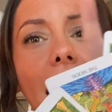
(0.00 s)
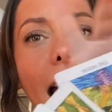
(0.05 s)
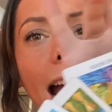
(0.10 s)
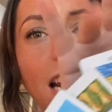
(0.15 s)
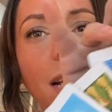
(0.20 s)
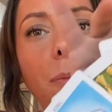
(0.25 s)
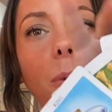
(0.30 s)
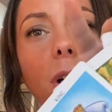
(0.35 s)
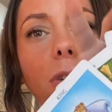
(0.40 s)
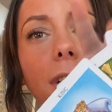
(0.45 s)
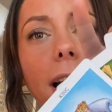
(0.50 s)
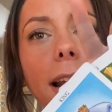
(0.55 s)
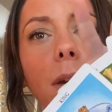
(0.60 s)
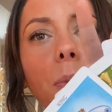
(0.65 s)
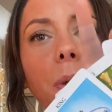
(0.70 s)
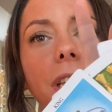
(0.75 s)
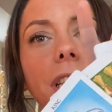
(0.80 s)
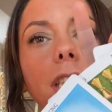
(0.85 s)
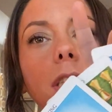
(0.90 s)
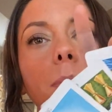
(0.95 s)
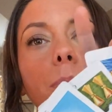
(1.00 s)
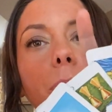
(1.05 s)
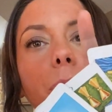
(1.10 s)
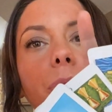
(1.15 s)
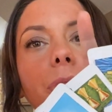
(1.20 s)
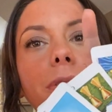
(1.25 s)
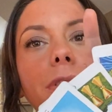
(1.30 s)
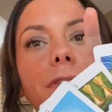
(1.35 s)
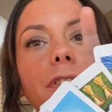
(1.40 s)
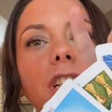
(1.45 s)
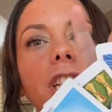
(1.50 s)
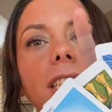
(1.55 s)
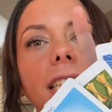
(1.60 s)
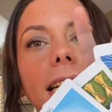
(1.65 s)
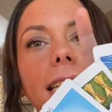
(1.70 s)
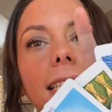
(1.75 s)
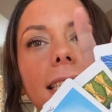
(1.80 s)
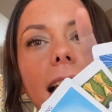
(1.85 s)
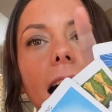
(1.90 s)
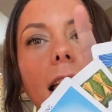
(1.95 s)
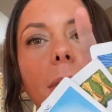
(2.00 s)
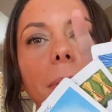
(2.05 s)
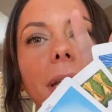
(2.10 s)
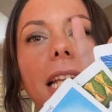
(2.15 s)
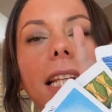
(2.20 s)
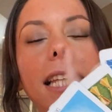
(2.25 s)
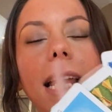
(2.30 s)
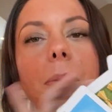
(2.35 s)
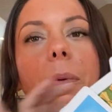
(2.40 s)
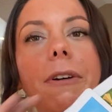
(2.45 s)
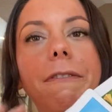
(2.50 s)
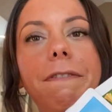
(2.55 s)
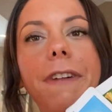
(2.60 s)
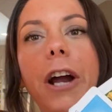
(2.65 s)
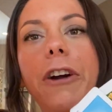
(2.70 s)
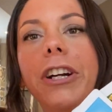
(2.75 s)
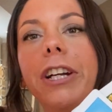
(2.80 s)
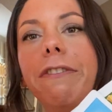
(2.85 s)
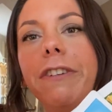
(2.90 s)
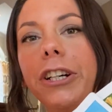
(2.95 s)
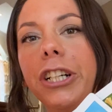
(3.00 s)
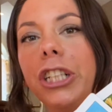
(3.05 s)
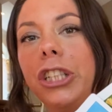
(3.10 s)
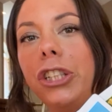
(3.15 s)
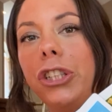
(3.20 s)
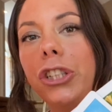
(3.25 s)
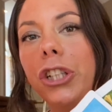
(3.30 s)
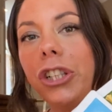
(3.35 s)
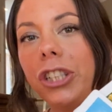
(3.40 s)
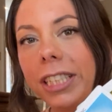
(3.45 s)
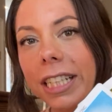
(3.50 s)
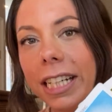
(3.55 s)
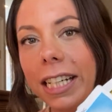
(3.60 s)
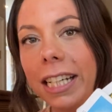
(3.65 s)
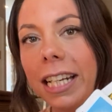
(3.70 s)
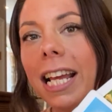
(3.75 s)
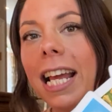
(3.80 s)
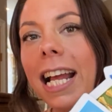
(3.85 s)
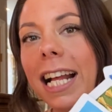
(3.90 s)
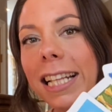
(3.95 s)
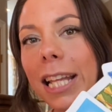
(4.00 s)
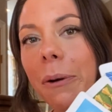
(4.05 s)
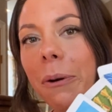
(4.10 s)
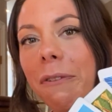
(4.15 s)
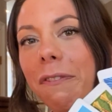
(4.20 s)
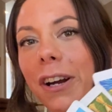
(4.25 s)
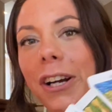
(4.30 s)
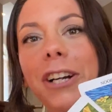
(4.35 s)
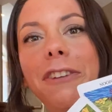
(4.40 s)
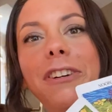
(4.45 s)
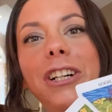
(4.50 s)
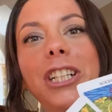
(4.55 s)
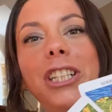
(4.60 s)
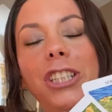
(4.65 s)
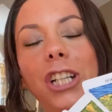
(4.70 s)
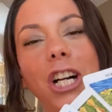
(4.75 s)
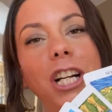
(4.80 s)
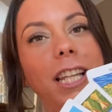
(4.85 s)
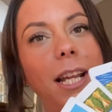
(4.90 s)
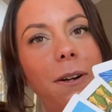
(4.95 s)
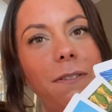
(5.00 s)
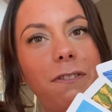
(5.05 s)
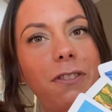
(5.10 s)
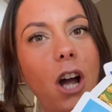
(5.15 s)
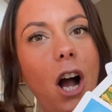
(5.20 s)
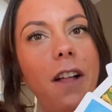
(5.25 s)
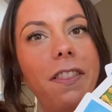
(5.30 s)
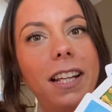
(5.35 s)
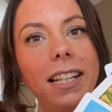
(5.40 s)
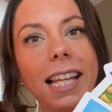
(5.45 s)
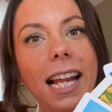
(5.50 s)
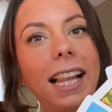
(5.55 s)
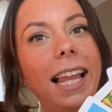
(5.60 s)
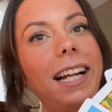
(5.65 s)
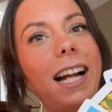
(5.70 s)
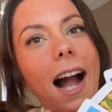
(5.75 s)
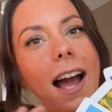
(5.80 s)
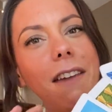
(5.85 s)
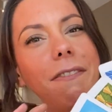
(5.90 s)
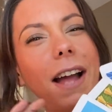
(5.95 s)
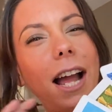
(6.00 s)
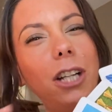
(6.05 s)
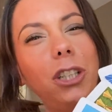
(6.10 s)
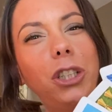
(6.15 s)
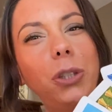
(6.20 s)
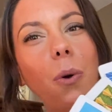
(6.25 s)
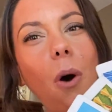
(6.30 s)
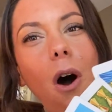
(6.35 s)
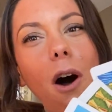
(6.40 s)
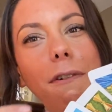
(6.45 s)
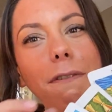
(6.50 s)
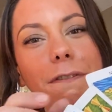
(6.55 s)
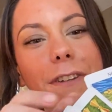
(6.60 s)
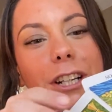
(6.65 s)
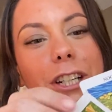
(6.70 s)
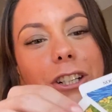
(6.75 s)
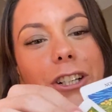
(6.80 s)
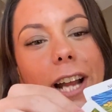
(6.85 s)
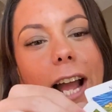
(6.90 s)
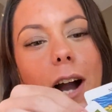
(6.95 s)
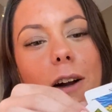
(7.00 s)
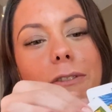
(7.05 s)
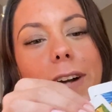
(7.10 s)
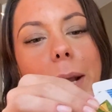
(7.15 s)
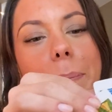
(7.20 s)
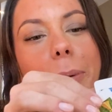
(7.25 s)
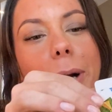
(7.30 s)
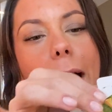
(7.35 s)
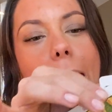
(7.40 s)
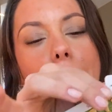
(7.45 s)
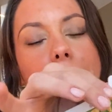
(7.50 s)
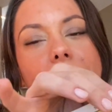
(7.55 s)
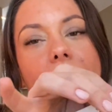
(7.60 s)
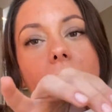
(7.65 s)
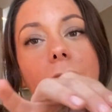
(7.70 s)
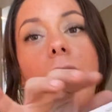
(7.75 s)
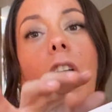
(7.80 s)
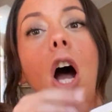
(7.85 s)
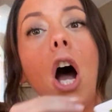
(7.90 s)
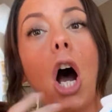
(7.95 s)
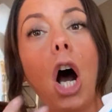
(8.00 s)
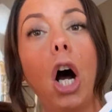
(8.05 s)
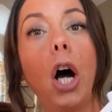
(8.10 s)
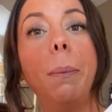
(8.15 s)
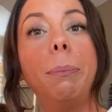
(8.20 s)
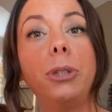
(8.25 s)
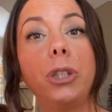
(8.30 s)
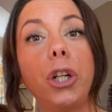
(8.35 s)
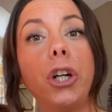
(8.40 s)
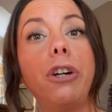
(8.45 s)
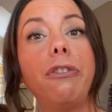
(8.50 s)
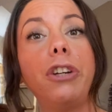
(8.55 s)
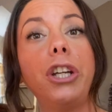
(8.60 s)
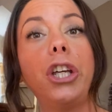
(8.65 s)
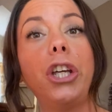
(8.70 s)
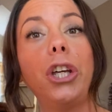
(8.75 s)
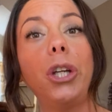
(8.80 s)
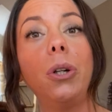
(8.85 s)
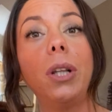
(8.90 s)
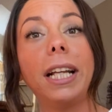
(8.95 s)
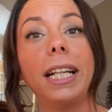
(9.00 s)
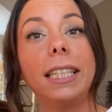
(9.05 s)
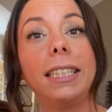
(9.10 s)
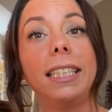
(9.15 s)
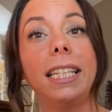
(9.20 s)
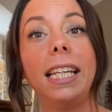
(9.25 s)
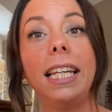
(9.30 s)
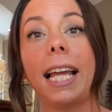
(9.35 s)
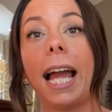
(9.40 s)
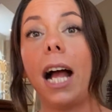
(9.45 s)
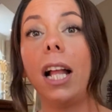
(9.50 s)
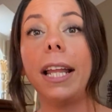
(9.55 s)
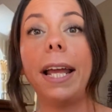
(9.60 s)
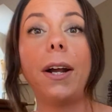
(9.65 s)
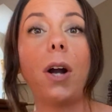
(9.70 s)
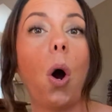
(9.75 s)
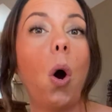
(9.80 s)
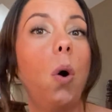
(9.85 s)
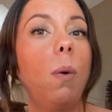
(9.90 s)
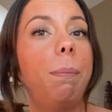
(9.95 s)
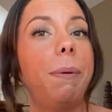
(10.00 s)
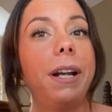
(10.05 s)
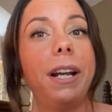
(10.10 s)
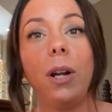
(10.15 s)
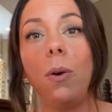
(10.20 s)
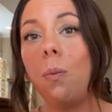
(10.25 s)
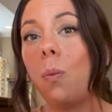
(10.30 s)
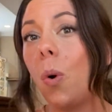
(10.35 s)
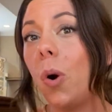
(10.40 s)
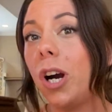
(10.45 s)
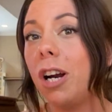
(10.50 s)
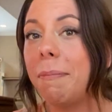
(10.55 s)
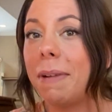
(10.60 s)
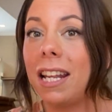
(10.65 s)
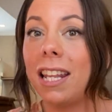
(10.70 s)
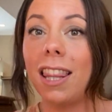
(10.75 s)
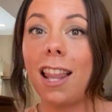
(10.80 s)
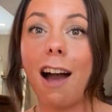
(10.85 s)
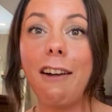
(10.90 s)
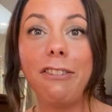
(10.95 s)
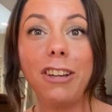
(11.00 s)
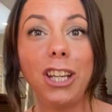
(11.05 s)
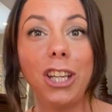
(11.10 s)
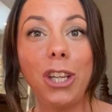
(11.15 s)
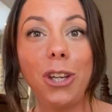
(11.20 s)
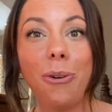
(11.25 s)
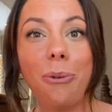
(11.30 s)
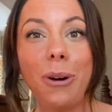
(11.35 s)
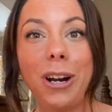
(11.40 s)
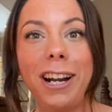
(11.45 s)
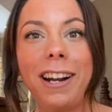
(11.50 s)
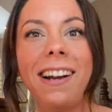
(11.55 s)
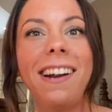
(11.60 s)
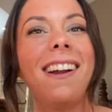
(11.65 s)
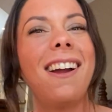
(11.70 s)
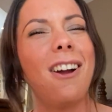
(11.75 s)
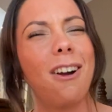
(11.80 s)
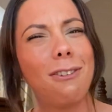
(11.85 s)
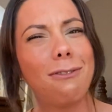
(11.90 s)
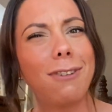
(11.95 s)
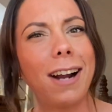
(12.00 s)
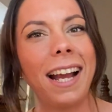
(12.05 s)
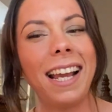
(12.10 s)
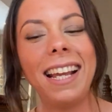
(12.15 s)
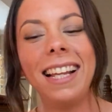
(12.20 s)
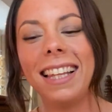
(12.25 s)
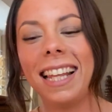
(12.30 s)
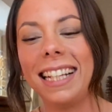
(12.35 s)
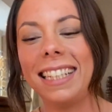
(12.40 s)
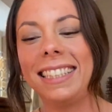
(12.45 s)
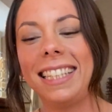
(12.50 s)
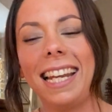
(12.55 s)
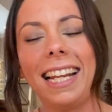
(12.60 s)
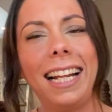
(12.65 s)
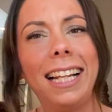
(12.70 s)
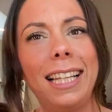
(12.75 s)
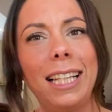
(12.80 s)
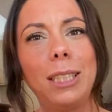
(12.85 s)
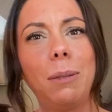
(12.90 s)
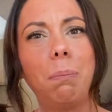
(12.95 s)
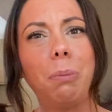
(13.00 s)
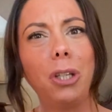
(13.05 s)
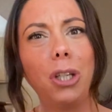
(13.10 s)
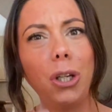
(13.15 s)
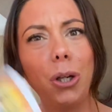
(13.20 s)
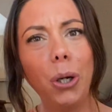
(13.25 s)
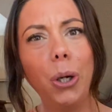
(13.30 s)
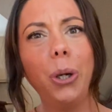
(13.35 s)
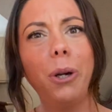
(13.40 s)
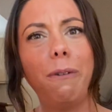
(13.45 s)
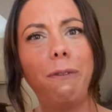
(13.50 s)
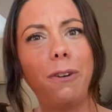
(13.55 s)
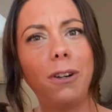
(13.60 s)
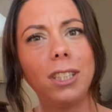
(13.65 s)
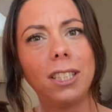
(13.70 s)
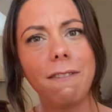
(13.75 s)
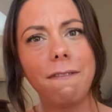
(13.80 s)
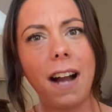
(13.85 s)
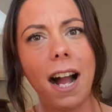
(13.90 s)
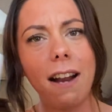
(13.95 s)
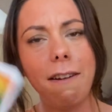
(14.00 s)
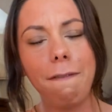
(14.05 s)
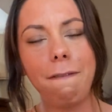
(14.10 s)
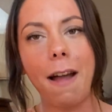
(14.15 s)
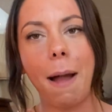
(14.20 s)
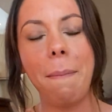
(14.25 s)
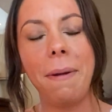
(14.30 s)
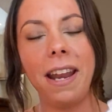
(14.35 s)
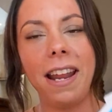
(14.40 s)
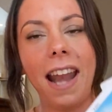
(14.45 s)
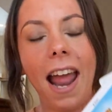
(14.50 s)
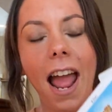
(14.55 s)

anymore, right? And with this Moon in reverse, it's telling me that they were very, very certain. They were very, very certain. They thought that they like kind of had you all figured out, right? Perhaps out of observing you, like seeing how like open and warm and loving you were, right? Like sitting in this beautiful divine feminine